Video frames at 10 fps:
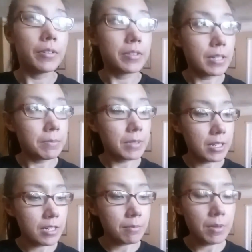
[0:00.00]
all at the same
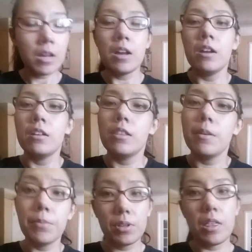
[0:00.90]
time.
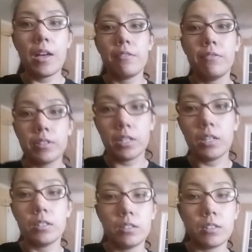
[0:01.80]
They both have
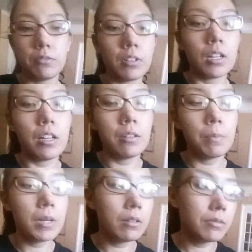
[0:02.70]
tons of different health
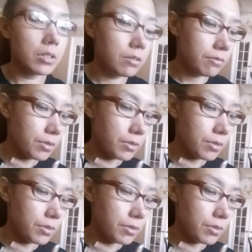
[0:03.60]
benefits